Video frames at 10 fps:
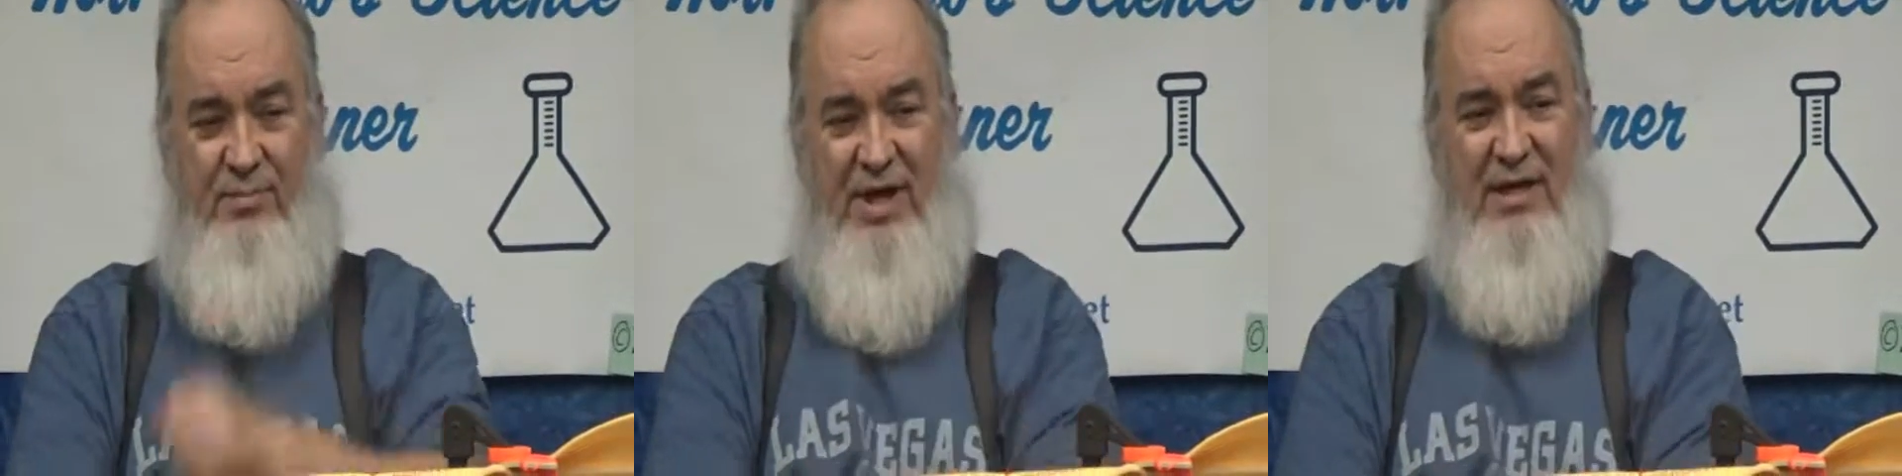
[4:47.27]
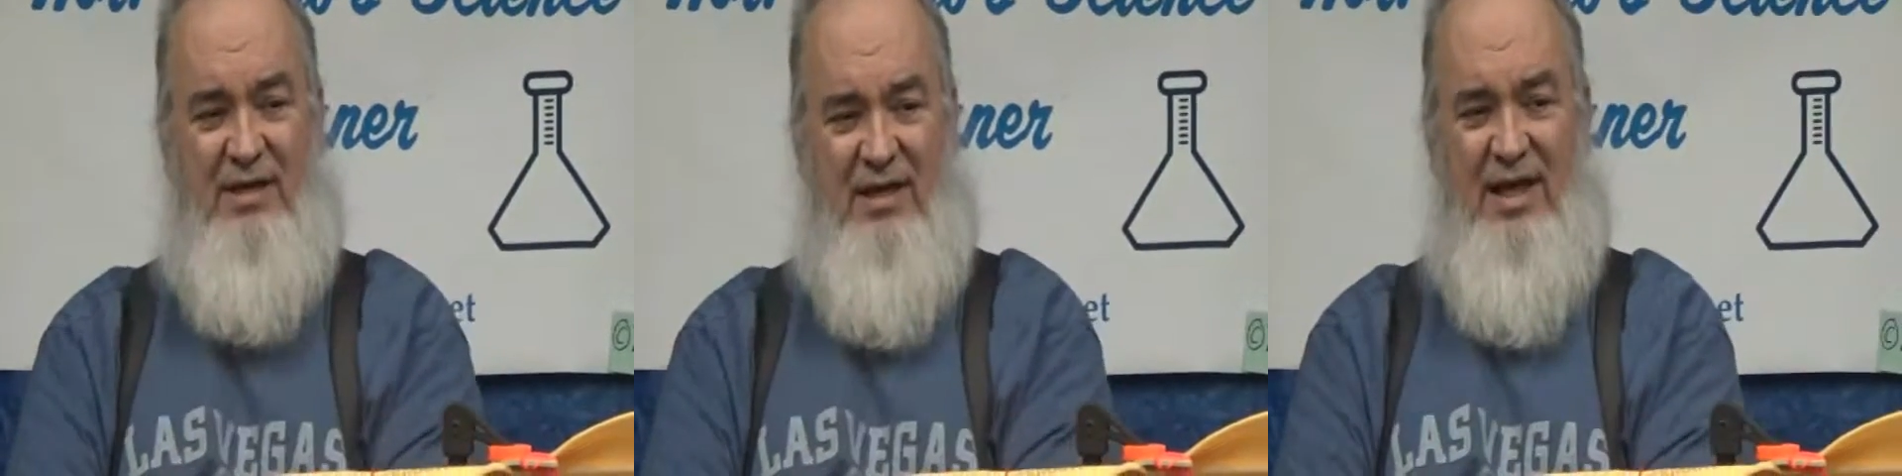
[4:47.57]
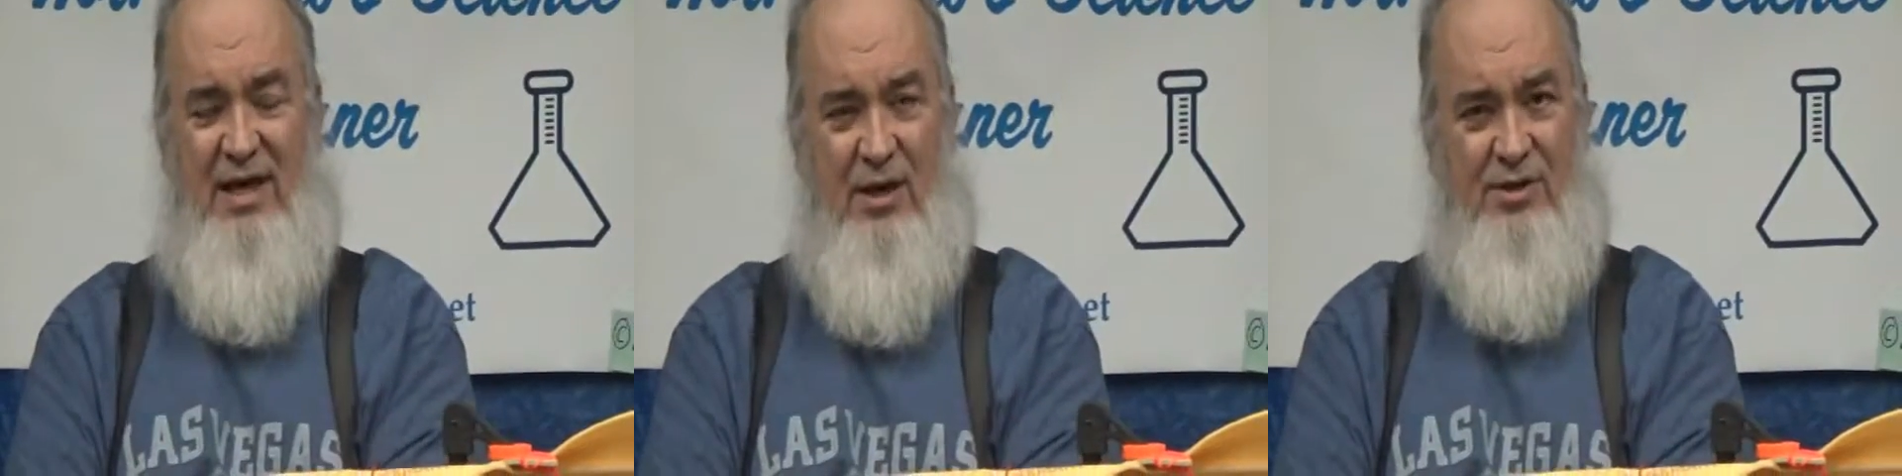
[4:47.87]
but
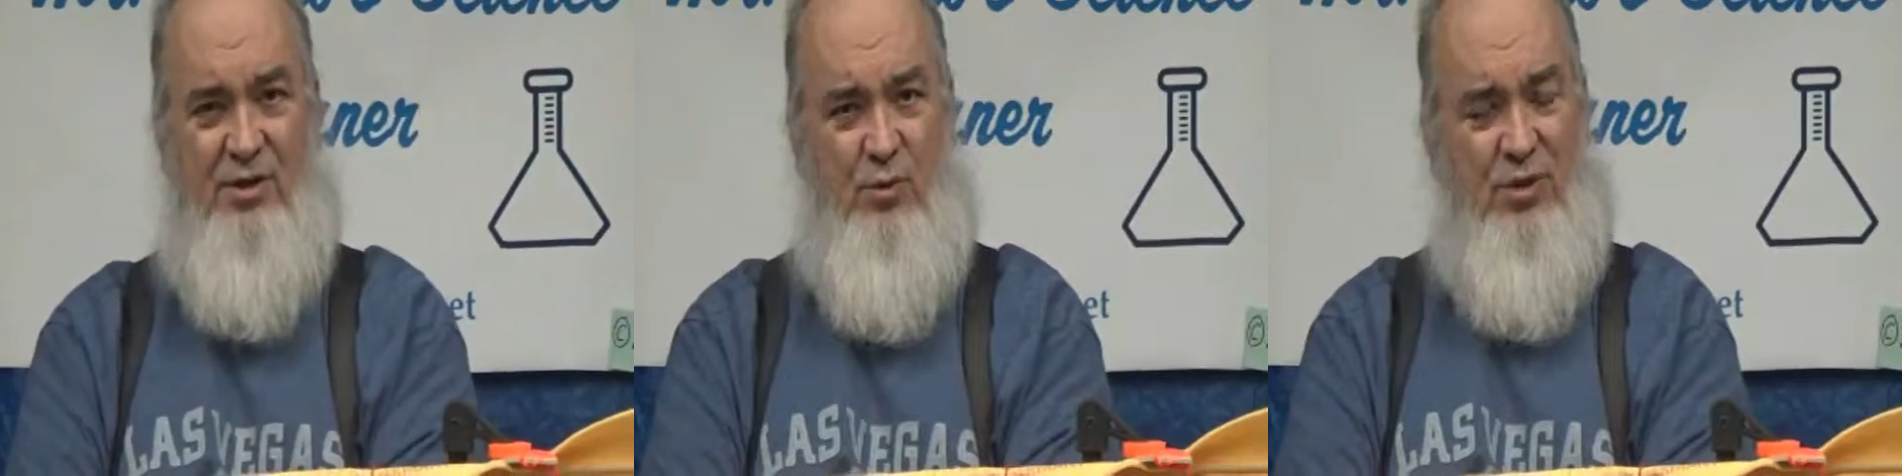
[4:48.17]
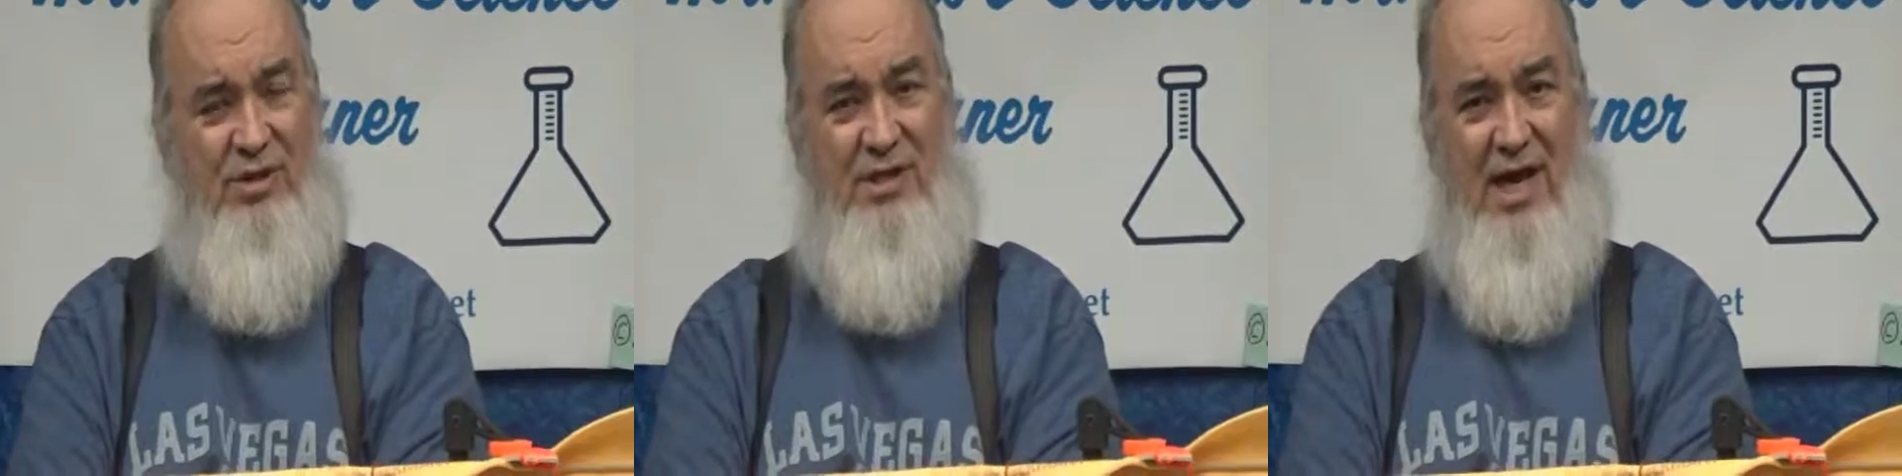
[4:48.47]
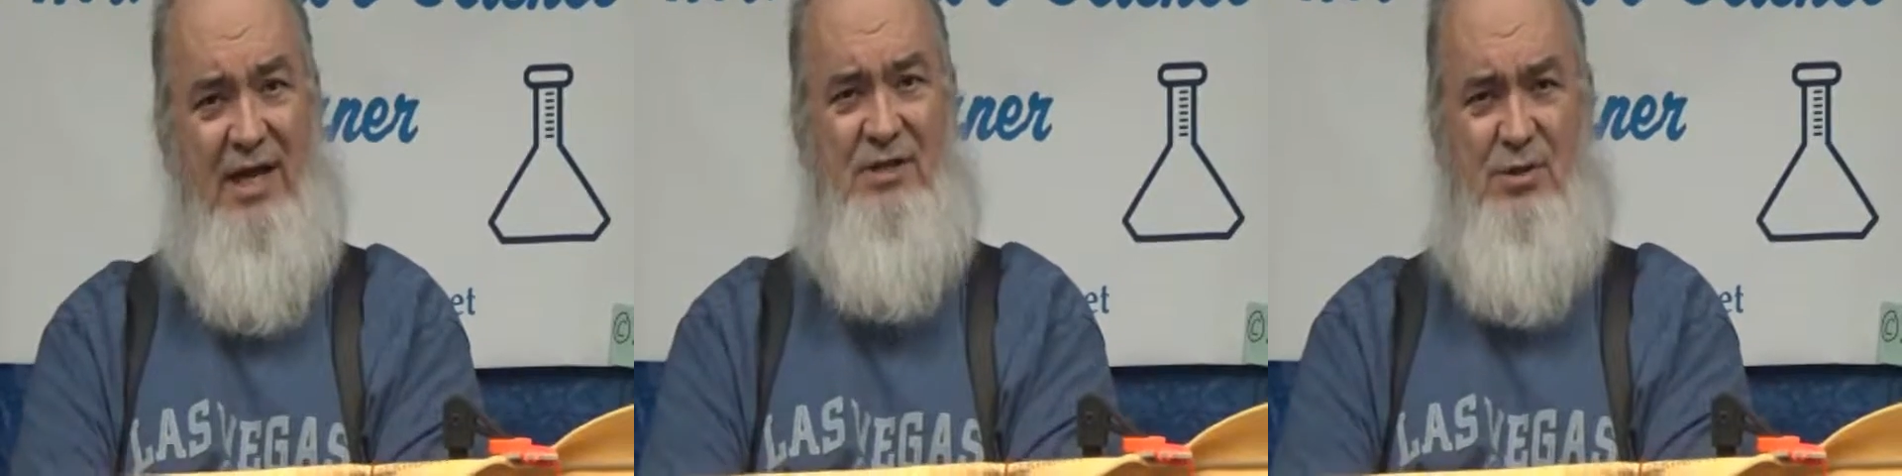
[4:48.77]
it also works in
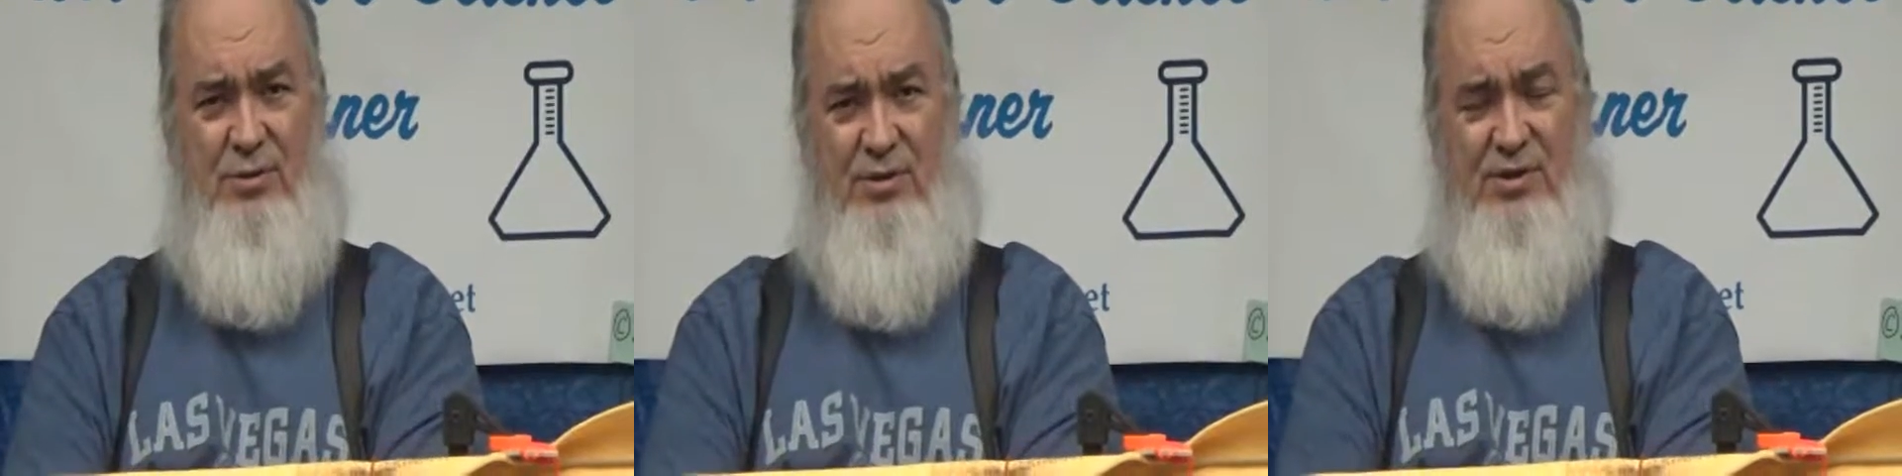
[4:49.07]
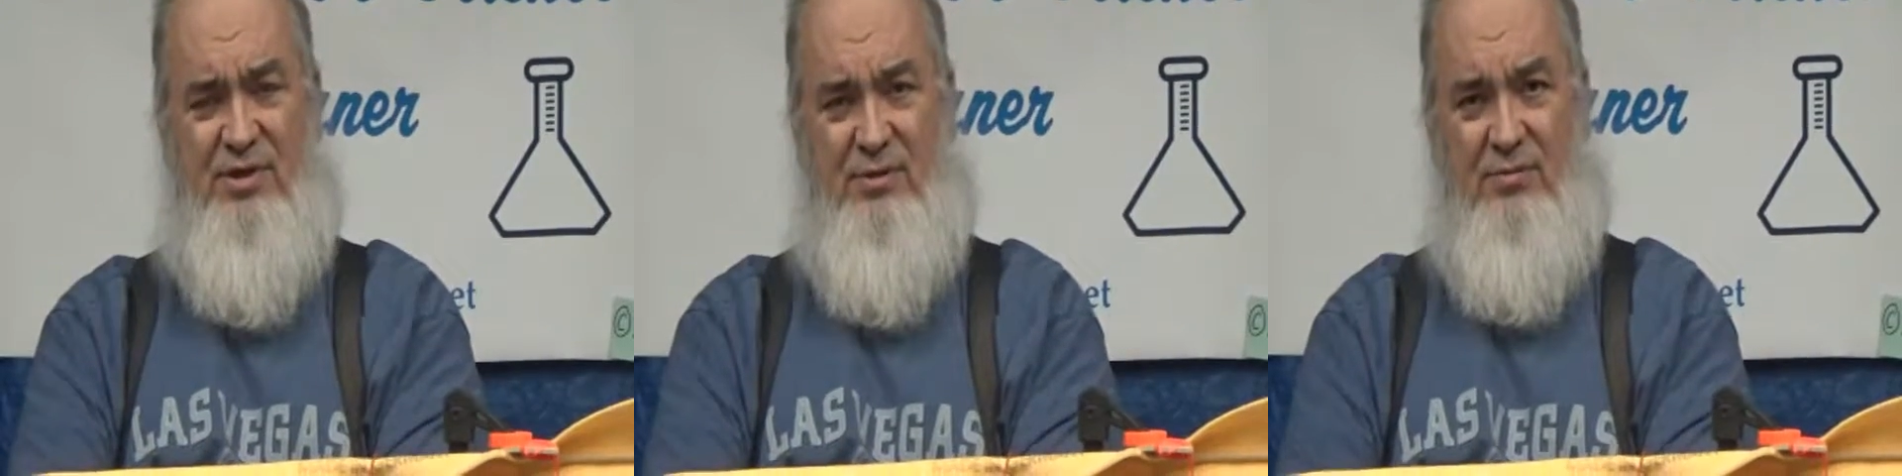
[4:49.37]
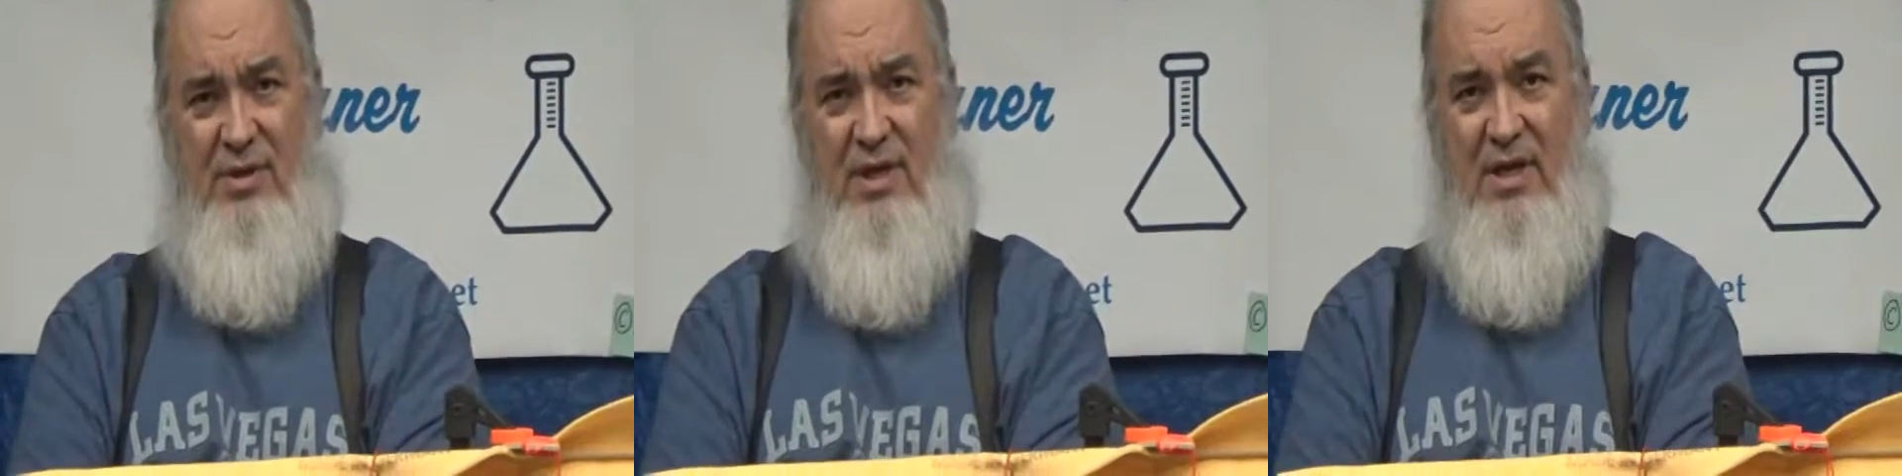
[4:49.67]
high school too.